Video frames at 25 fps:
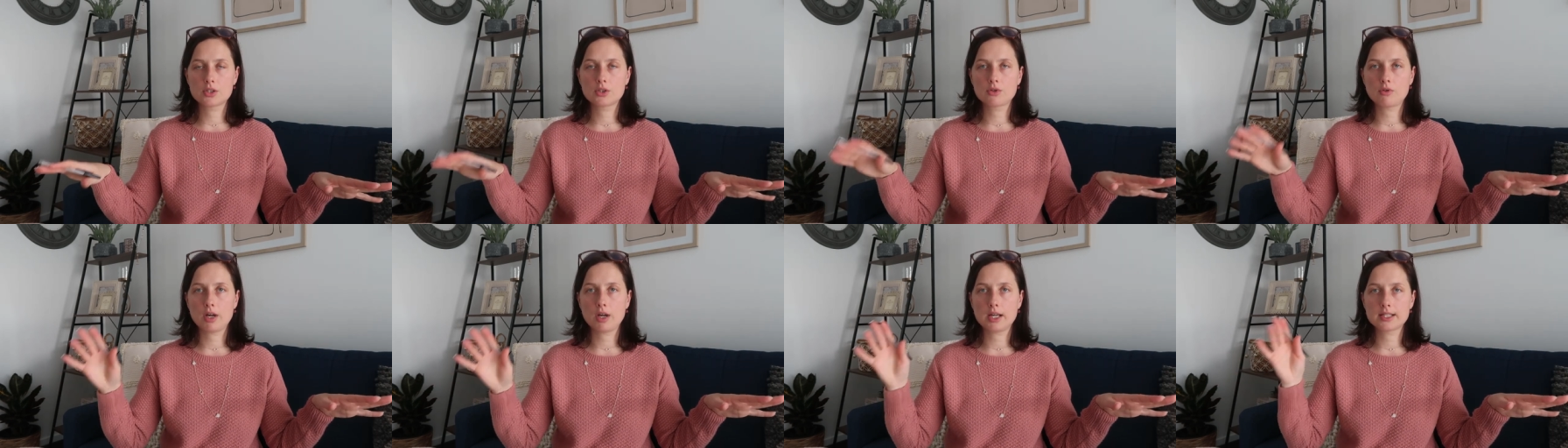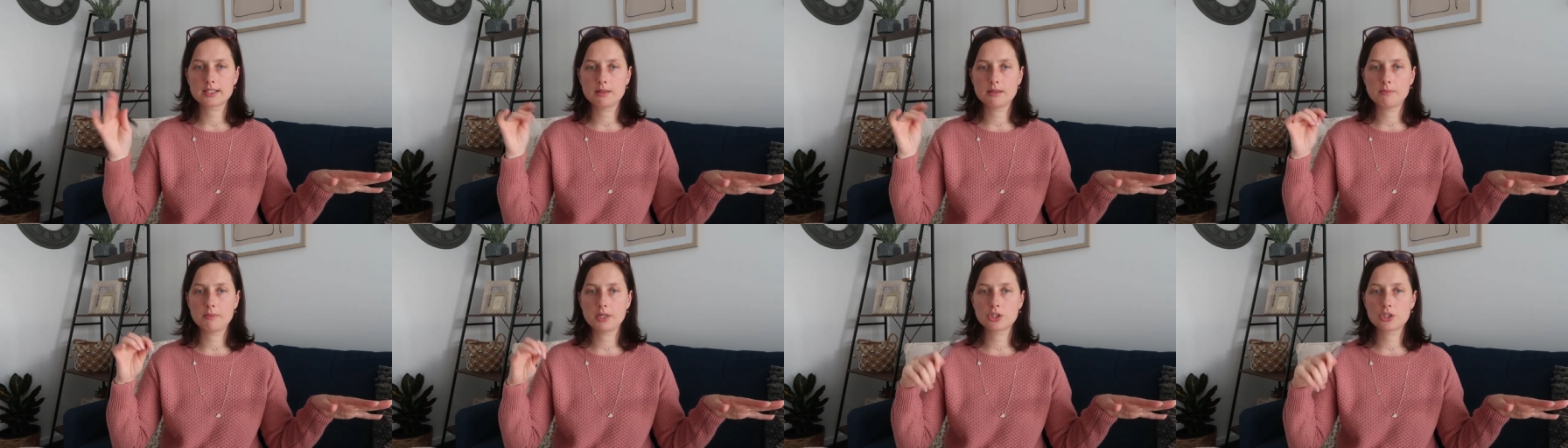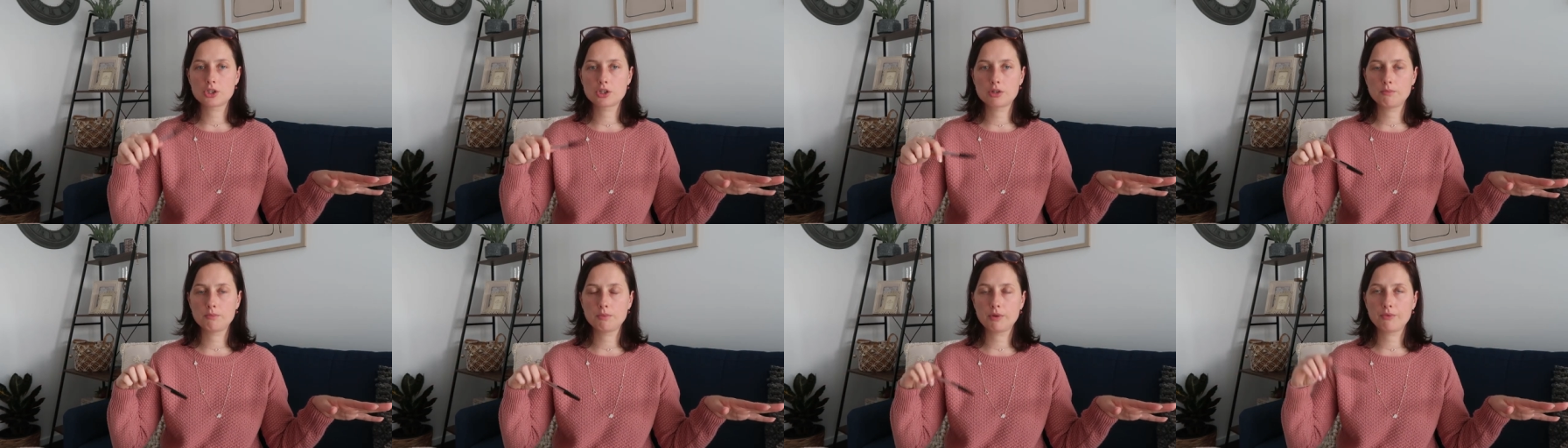So as I
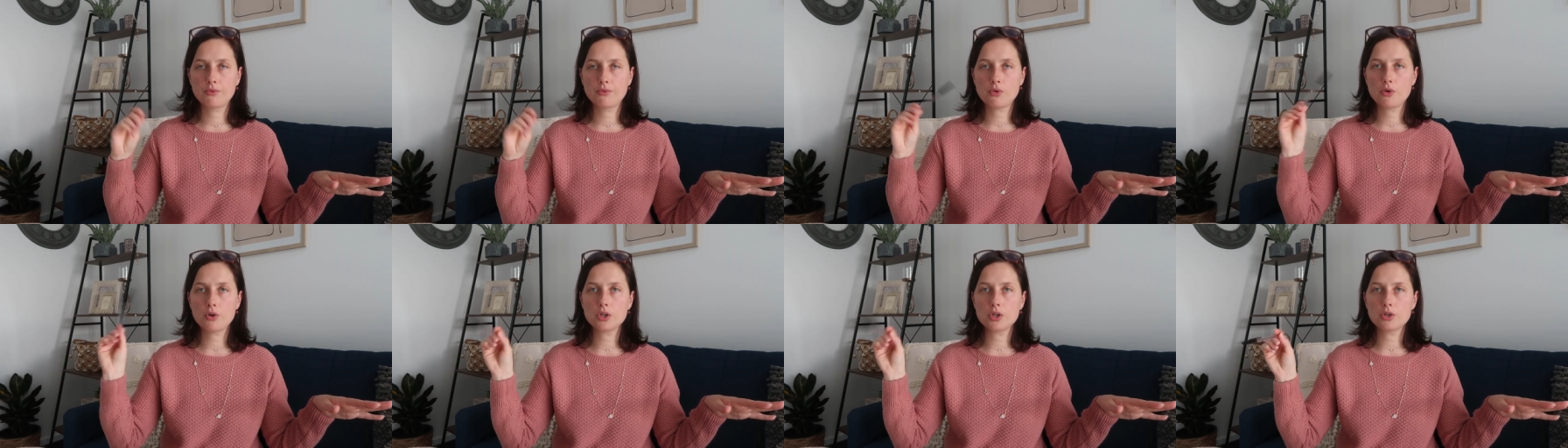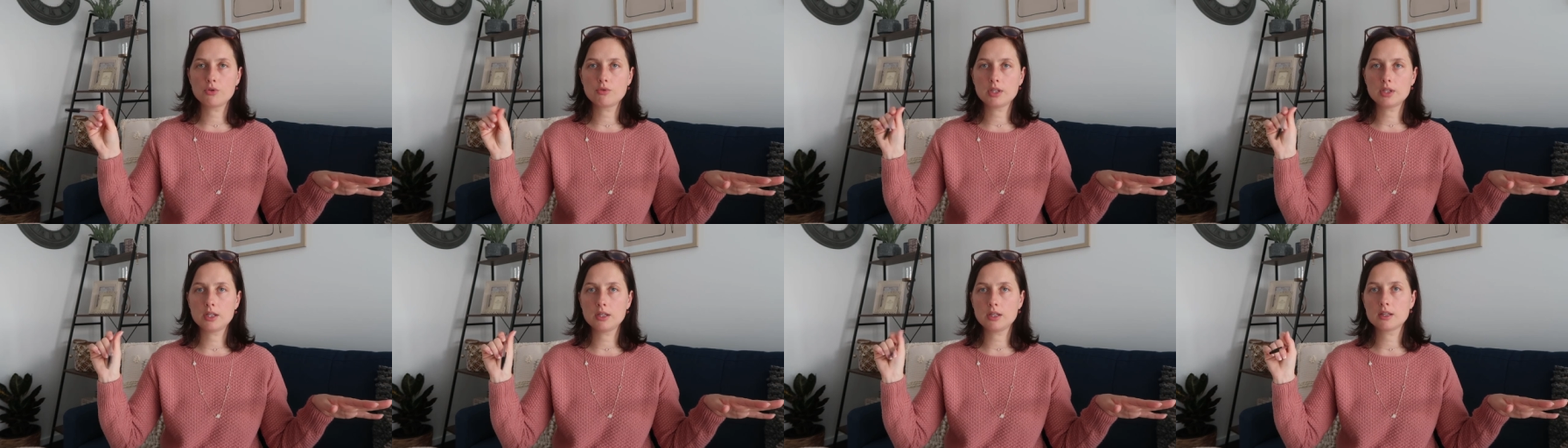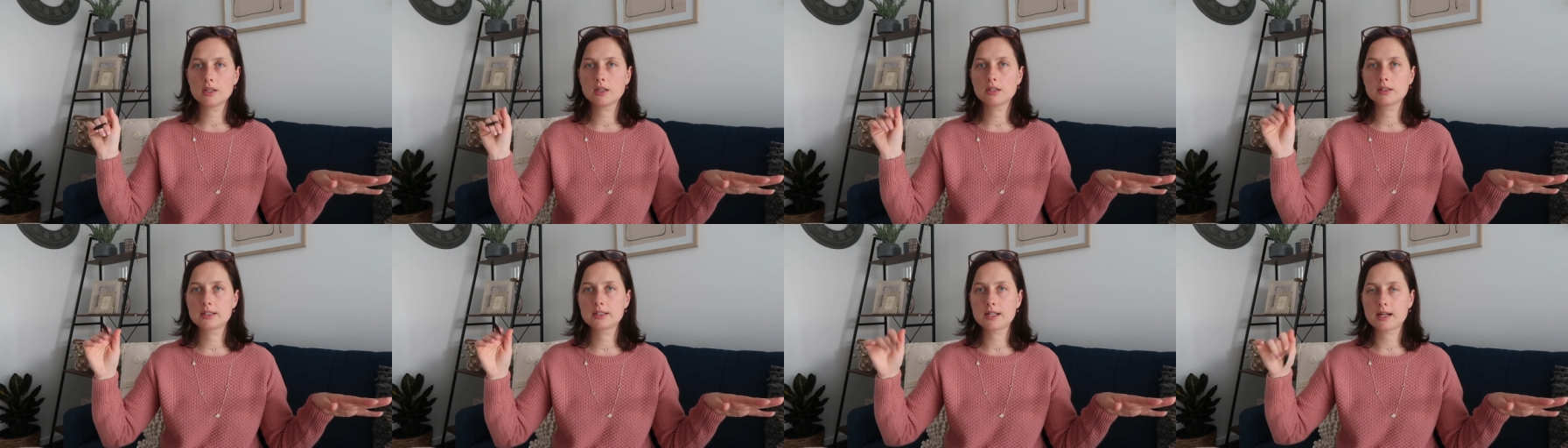mentioned before,
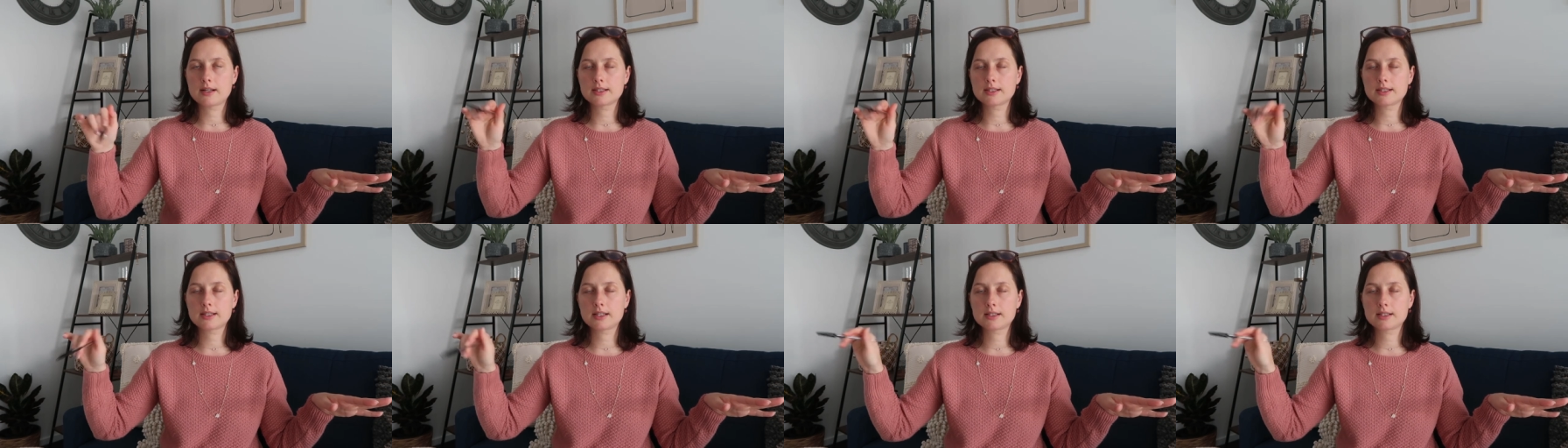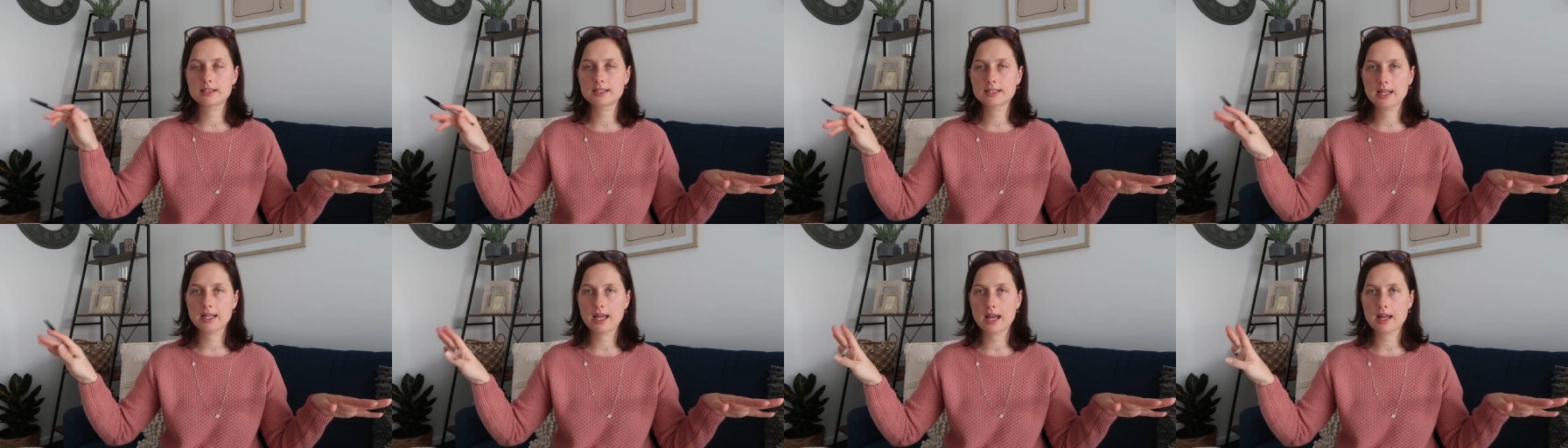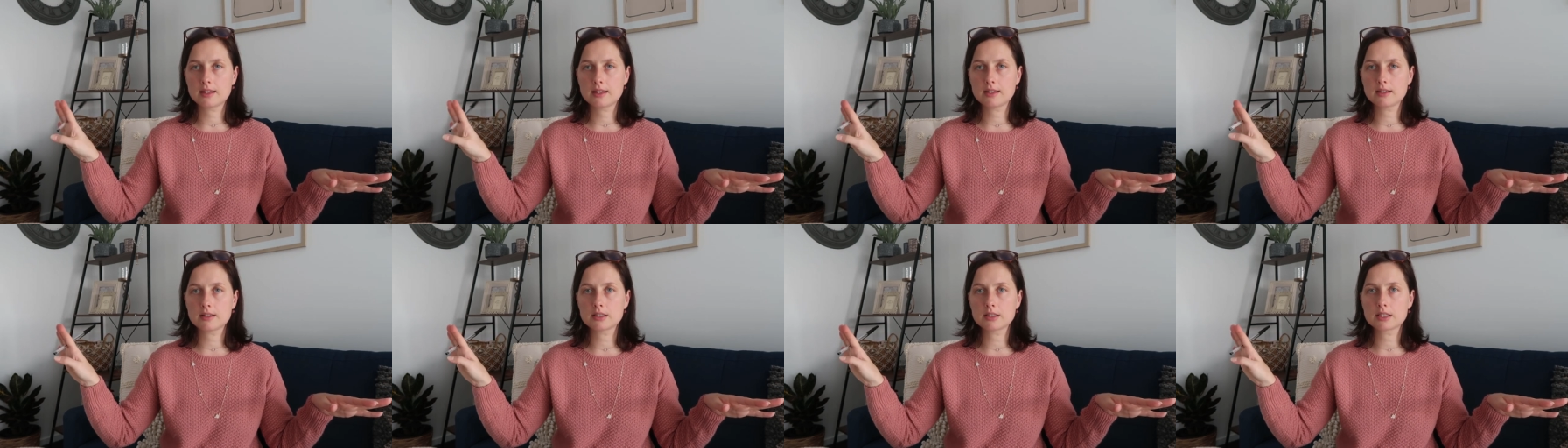uni does
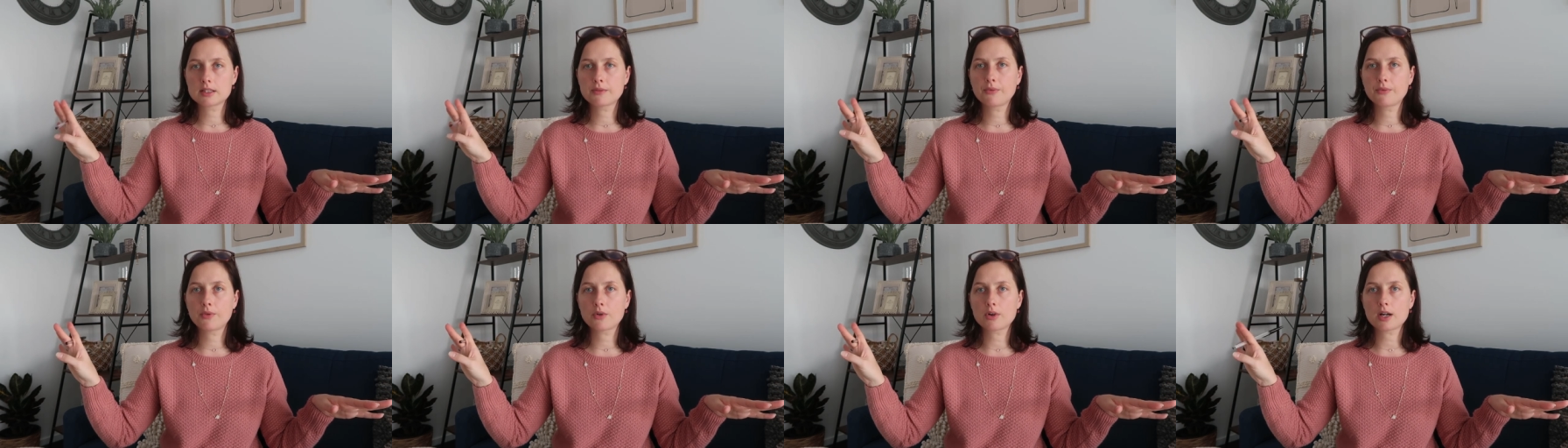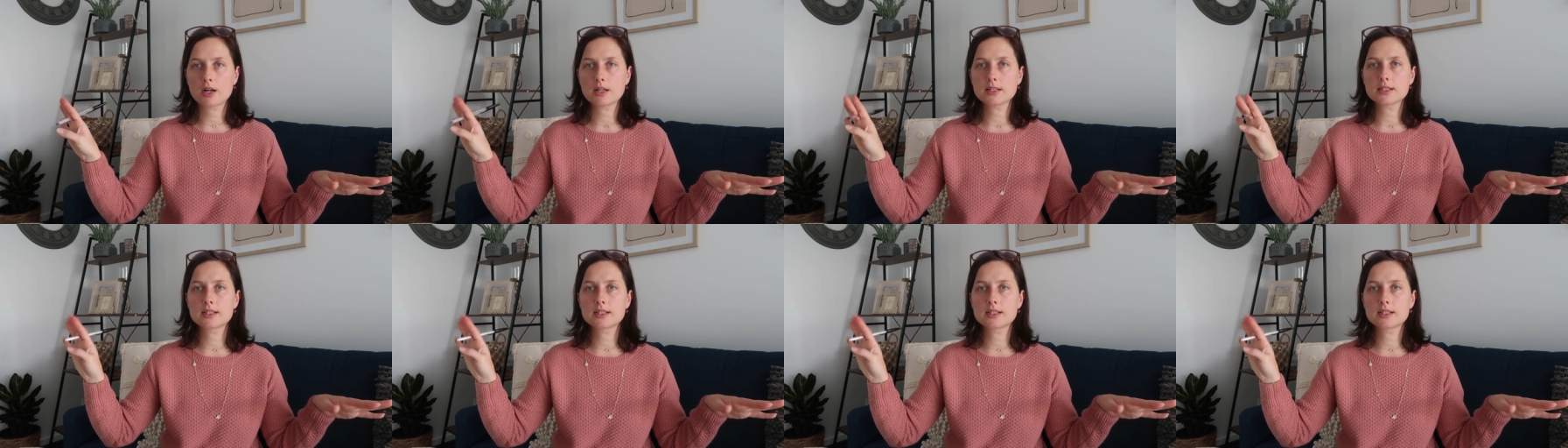scanners for